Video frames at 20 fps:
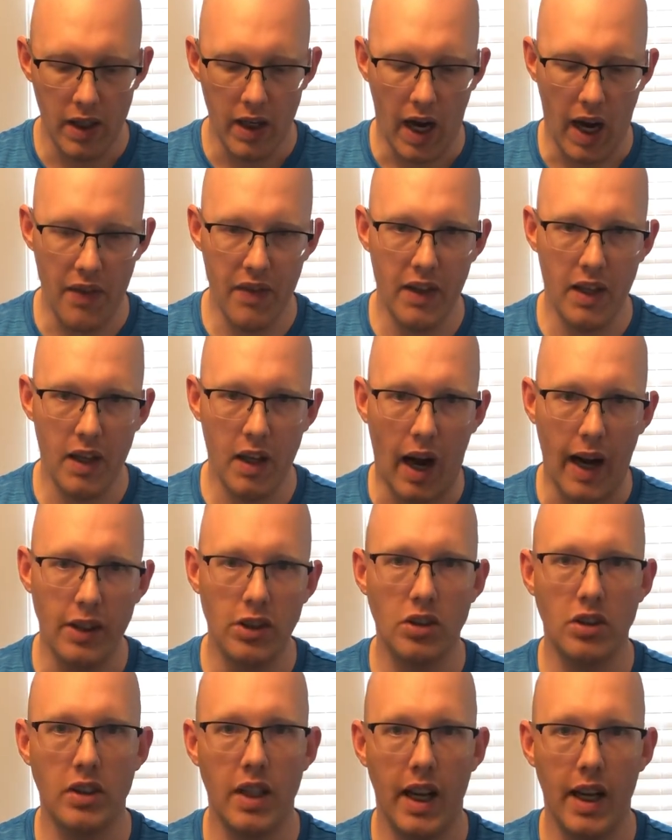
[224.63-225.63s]
and then I
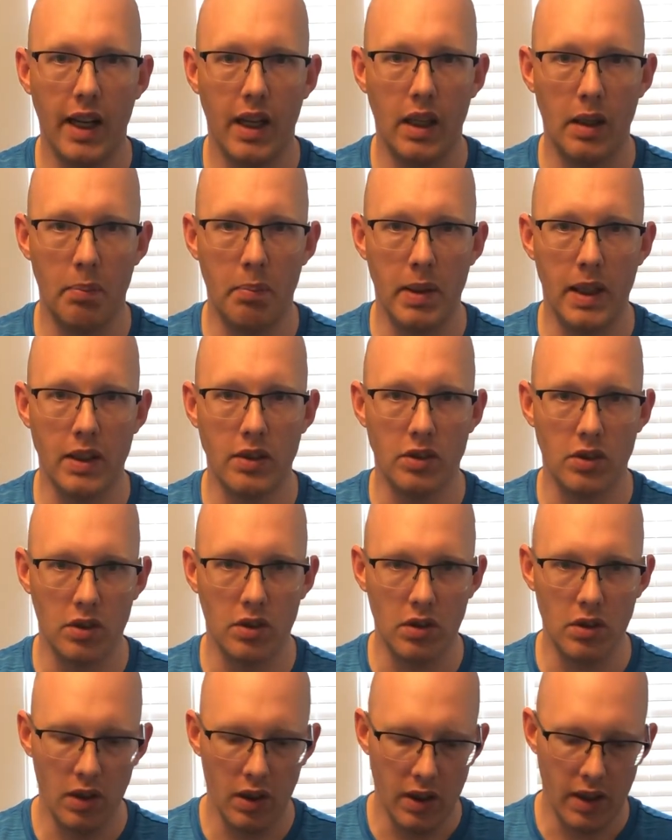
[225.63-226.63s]
just take a
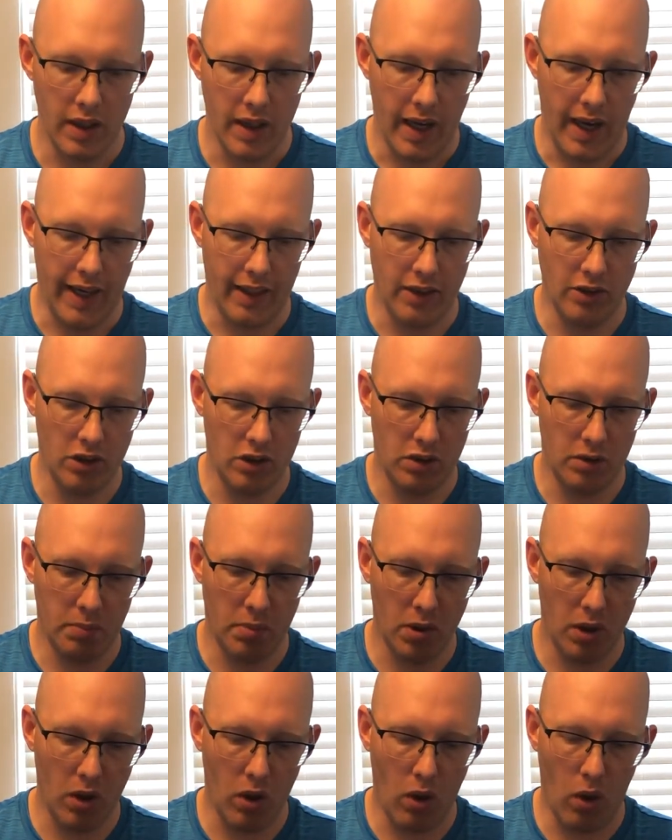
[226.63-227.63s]
pencil and just
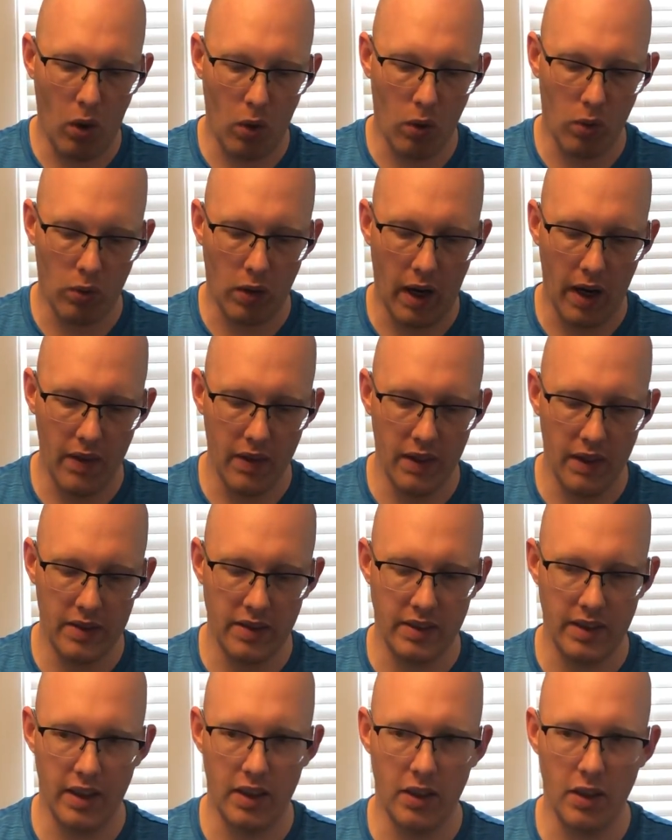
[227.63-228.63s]
put a hole right in the
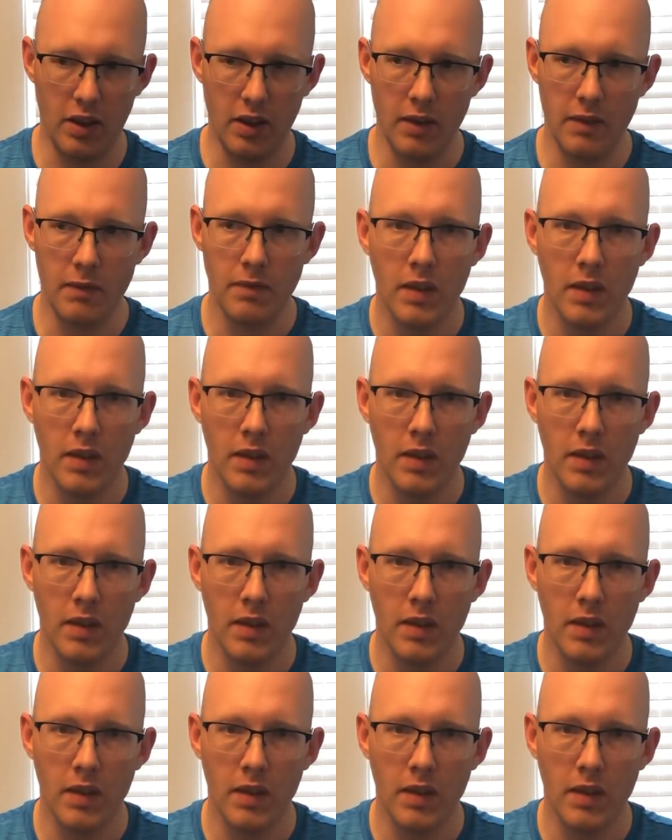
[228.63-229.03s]
center.